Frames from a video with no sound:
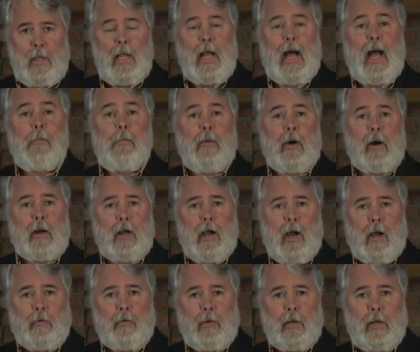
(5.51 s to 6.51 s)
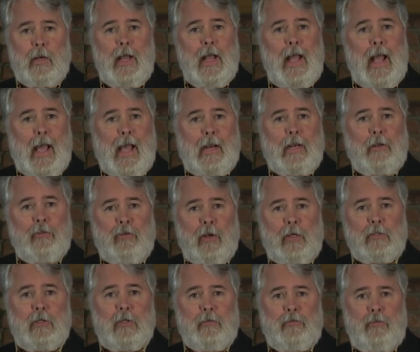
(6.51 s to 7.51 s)
I'm Mark Cochran, and in
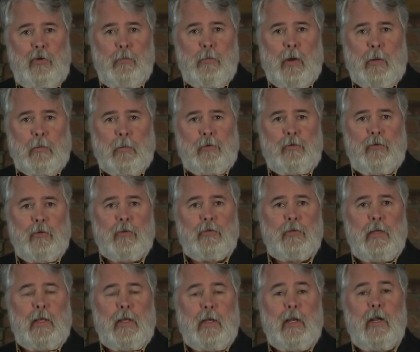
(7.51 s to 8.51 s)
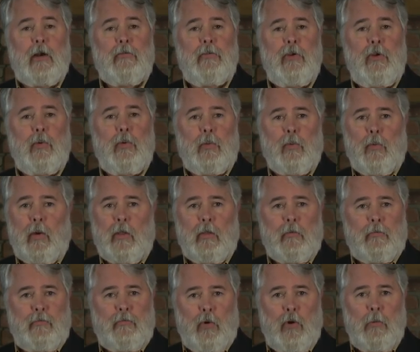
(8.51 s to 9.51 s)
just a few moments you'll see an interview with one of
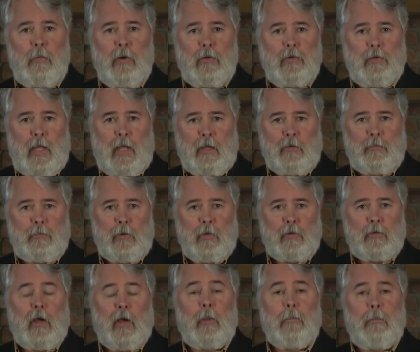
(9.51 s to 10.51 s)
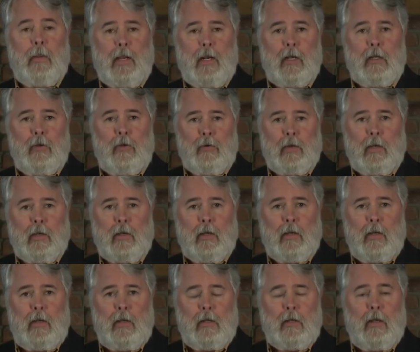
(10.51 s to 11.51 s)
the foremost experts on beta-glucan,
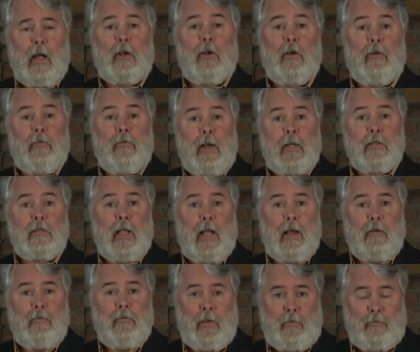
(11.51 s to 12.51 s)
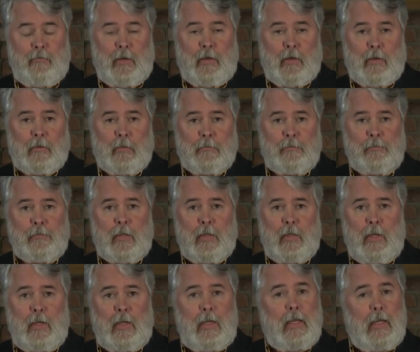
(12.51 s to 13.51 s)
Dr. Vaclav Vetvicka.
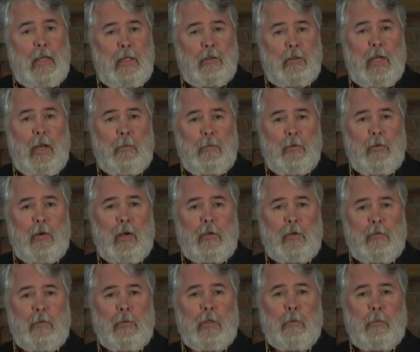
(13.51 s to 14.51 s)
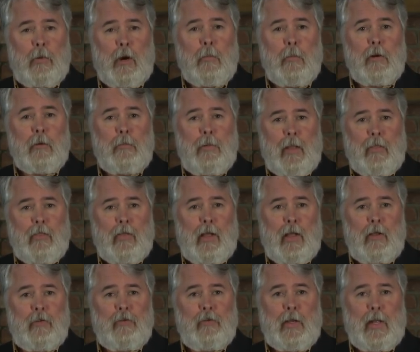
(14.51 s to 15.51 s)
He's come to us from the Department of
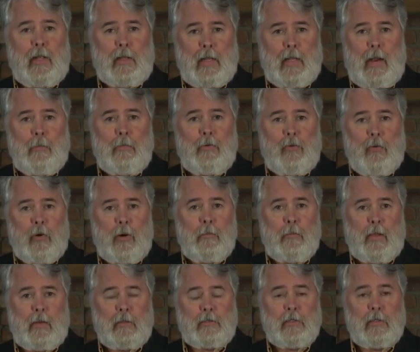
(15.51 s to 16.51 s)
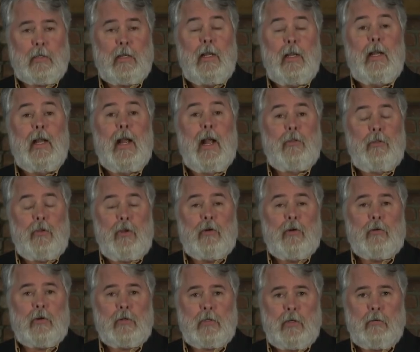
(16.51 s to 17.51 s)
Pathology and Laboratory Medicine at the
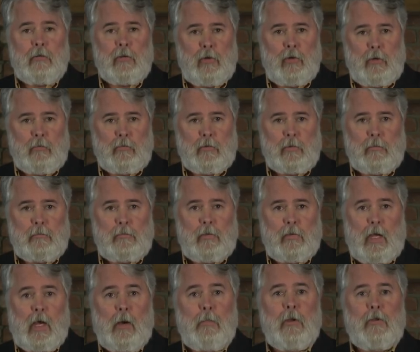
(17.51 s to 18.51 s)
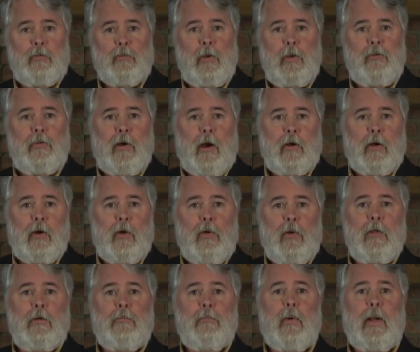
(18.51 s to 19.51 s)
University of Louisville to help us reach our
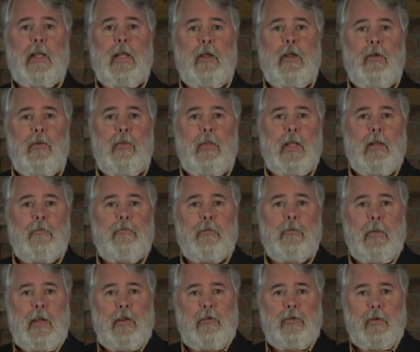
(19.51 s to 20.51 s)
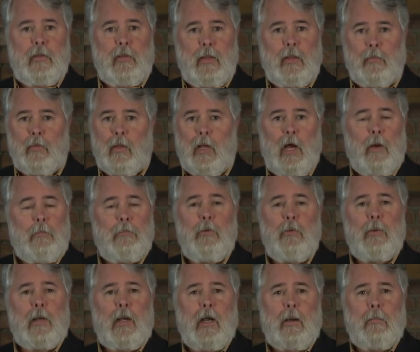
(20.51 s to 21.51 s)
goal of bringing you the information that will help you
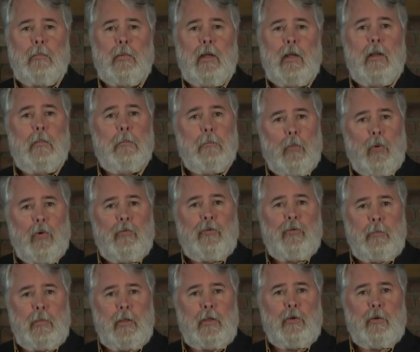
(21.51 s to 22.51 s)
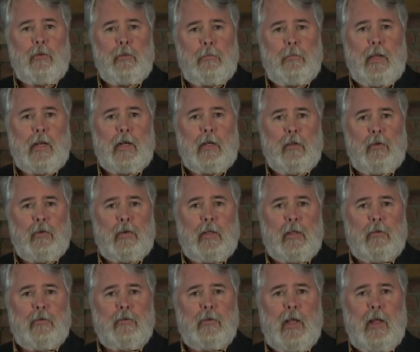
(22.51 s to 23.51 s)
become more familiar with
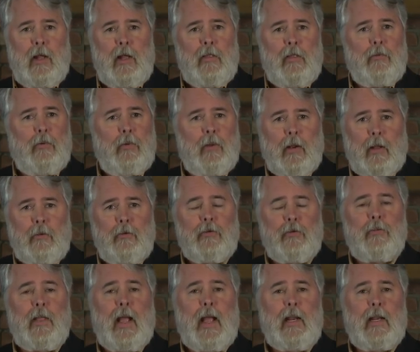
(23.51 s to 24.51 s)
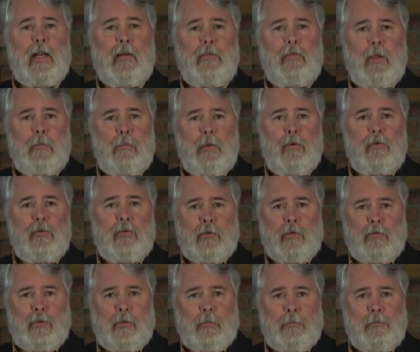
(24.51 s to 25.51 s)
beta-glucans through an understanding of the immune
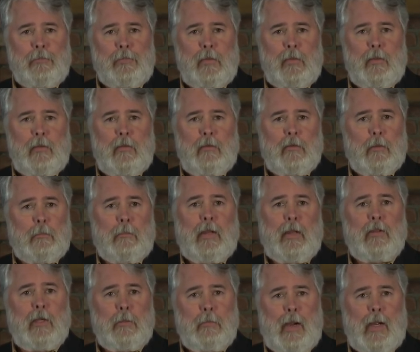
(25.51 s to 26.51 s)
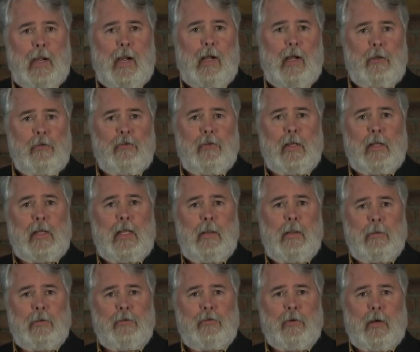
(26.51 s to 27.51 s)
system, some basic biology and
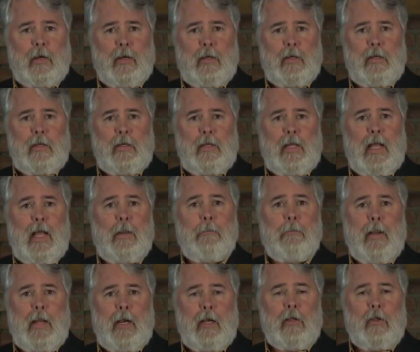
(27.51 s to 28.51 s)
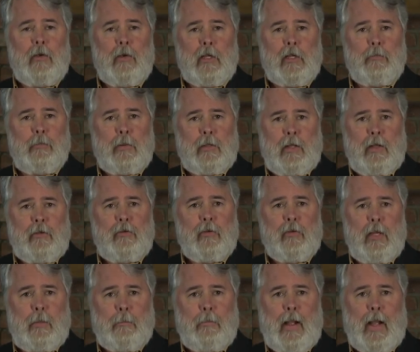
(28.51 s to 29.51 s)
chemistry, and beta-glucan's
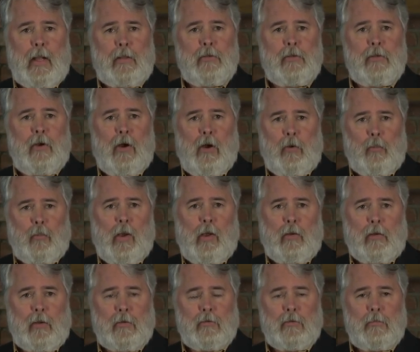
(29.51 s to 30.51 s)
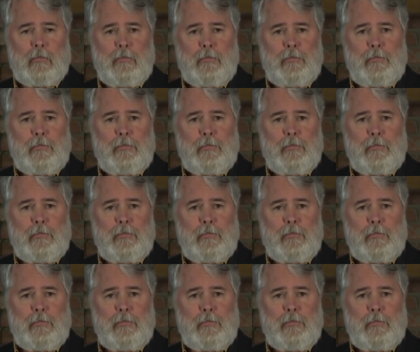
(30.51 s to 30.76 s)
potential impact on wellness.